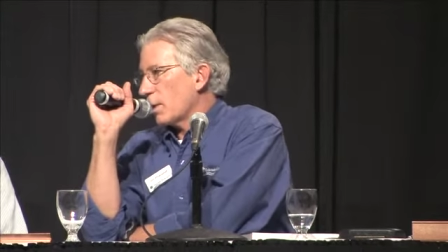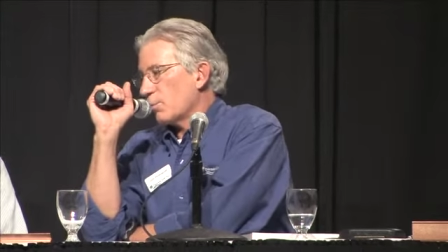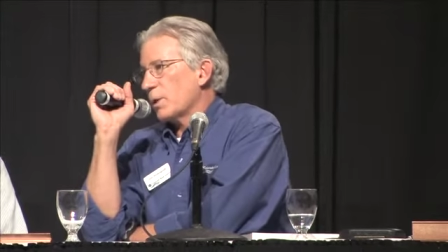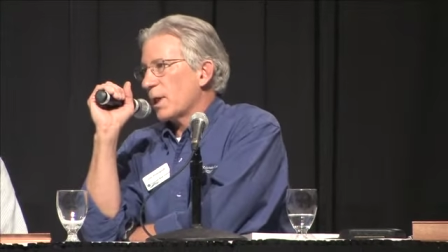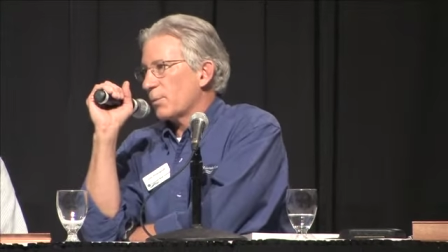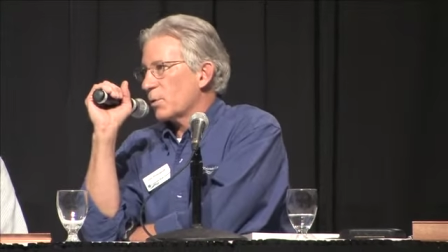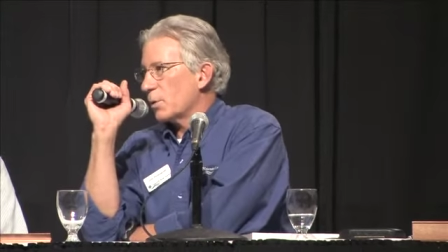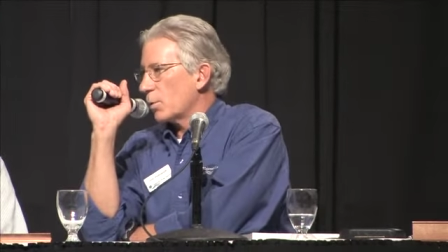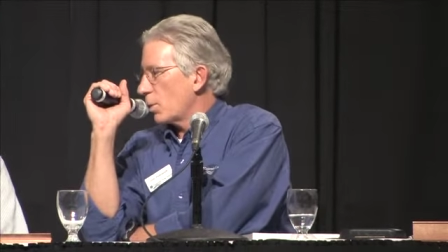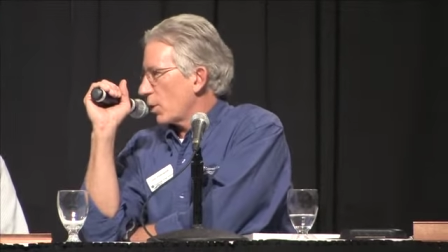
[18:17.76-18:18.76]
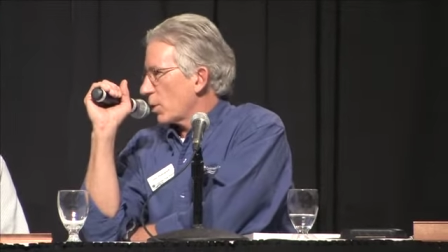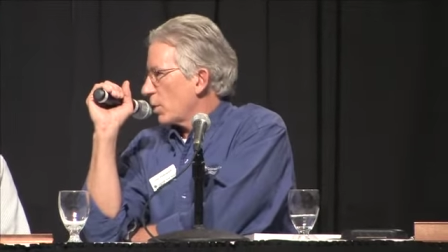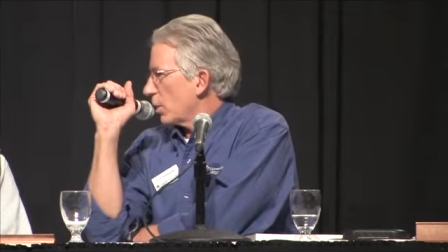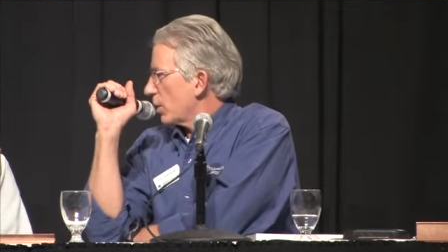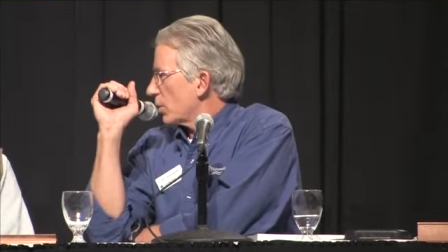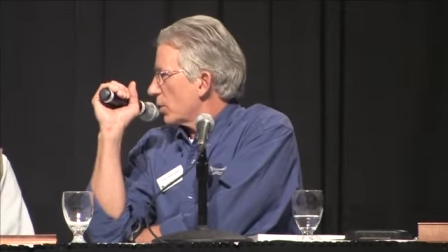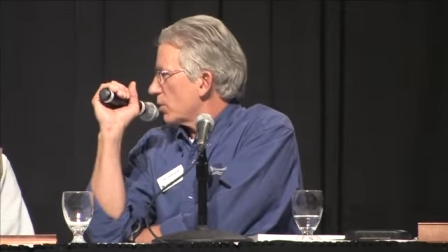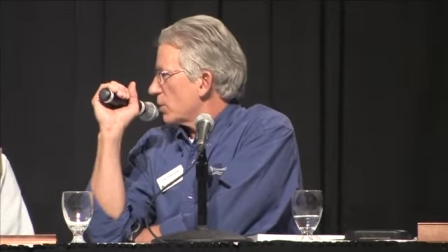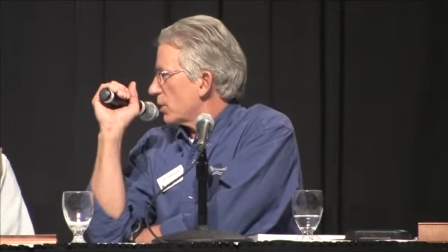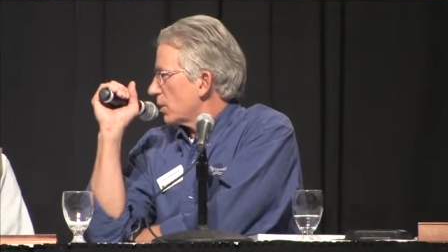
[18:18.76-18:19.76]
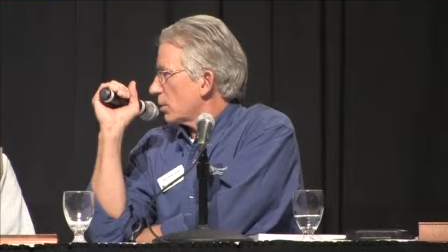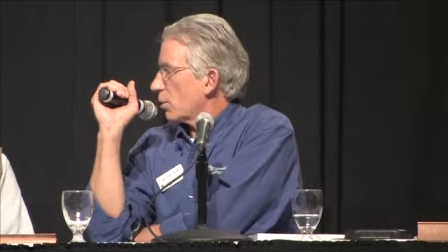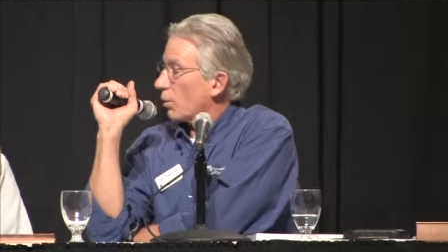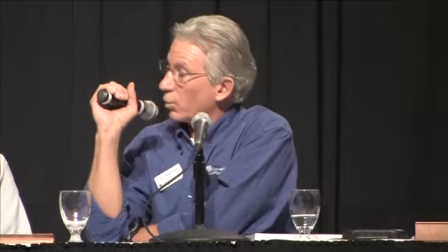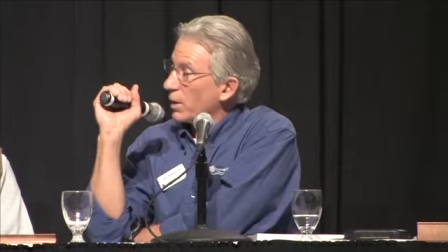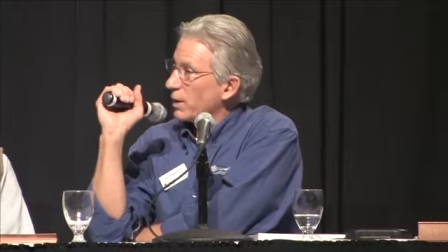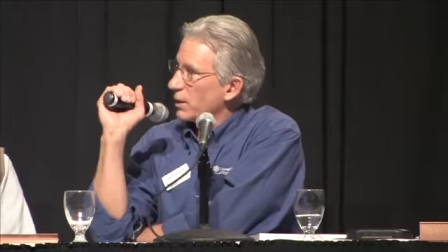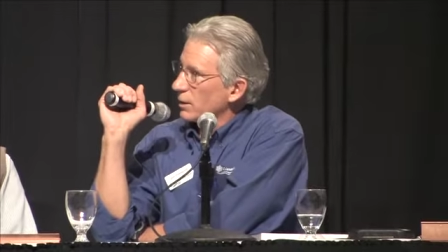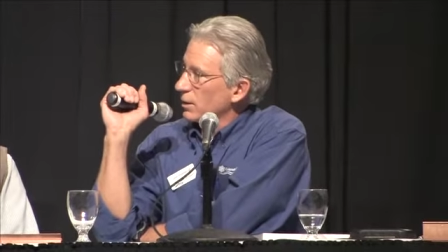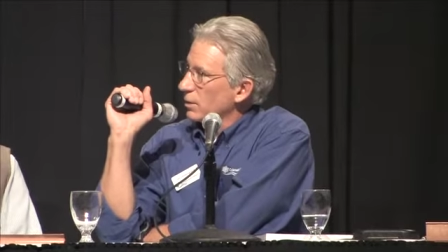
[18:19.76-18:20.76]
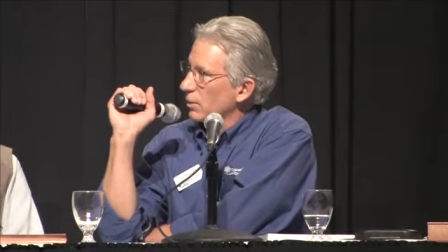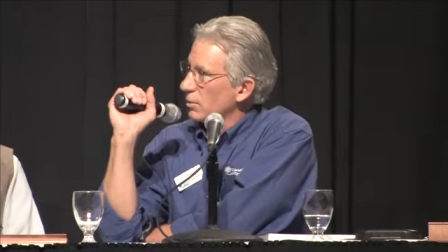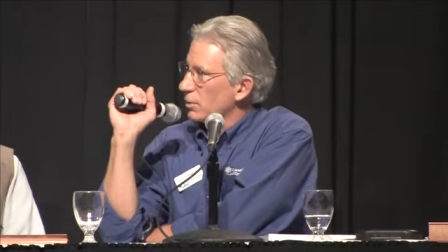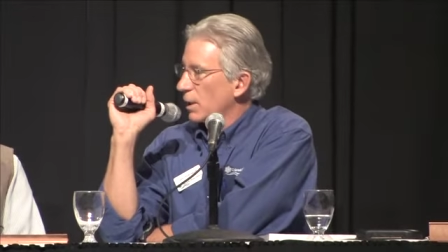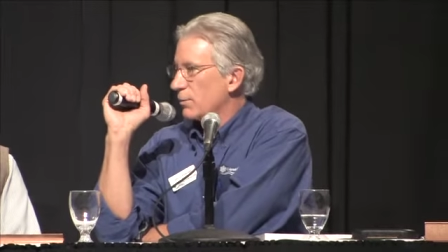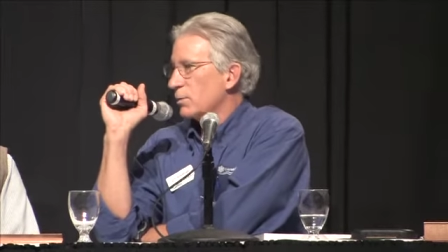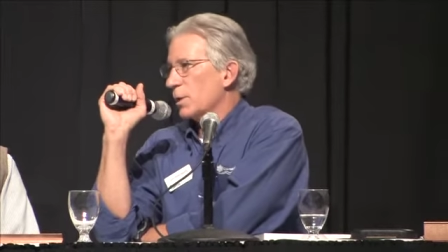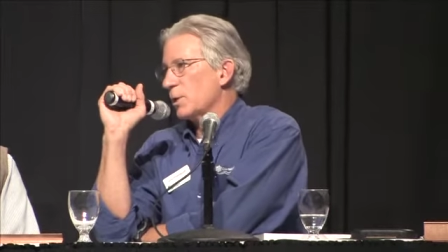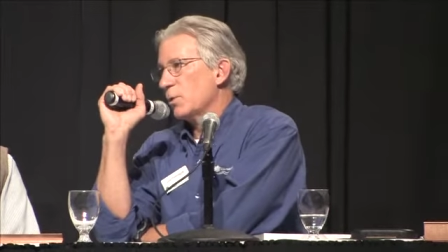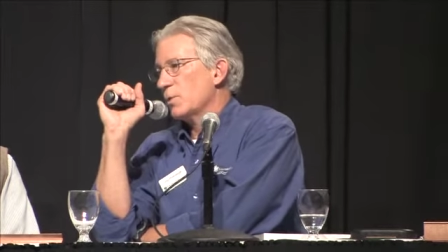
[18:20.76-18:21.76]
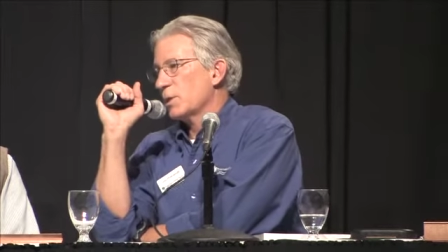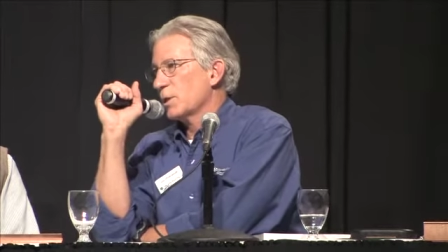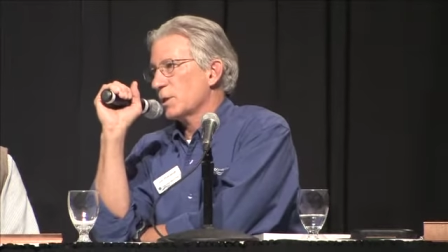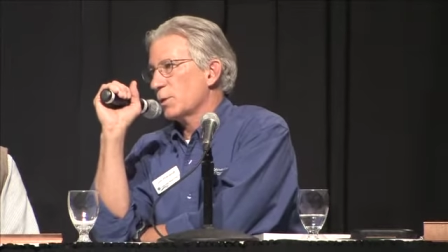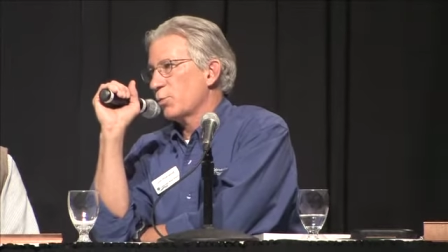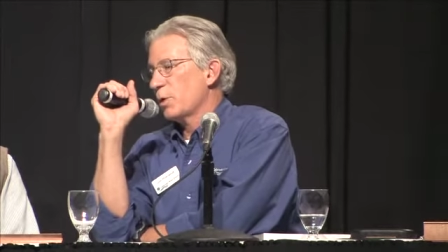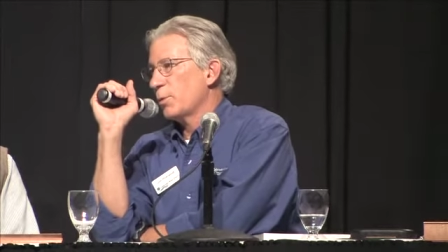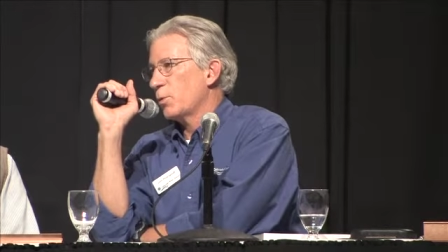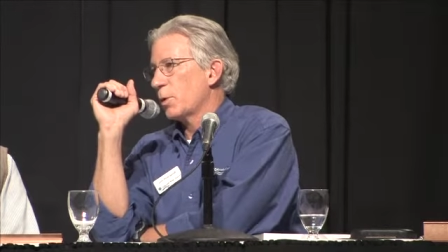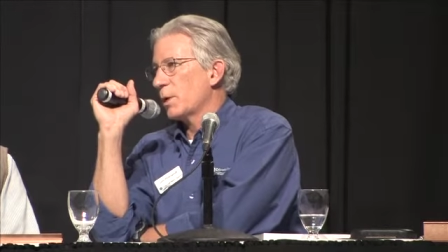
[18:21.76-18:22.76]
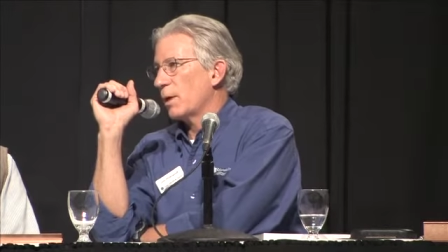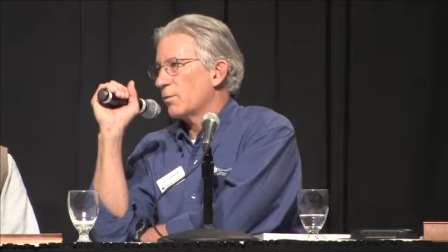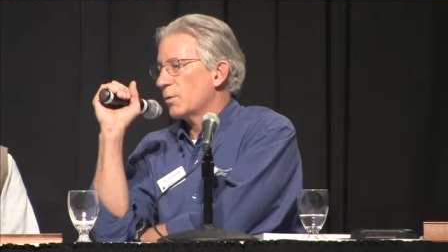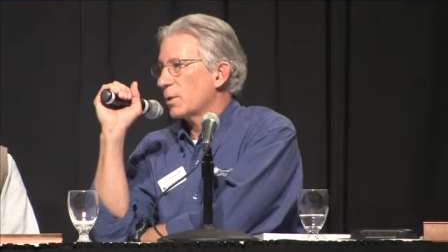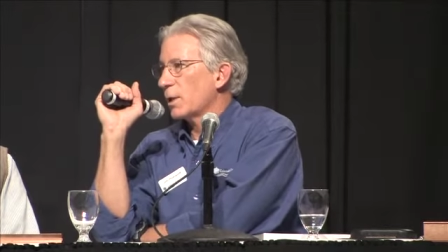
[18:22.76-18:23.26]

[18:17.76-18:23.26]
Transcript: we kept going to water court and losing or winning at the local level and losing at the Supreme Court level.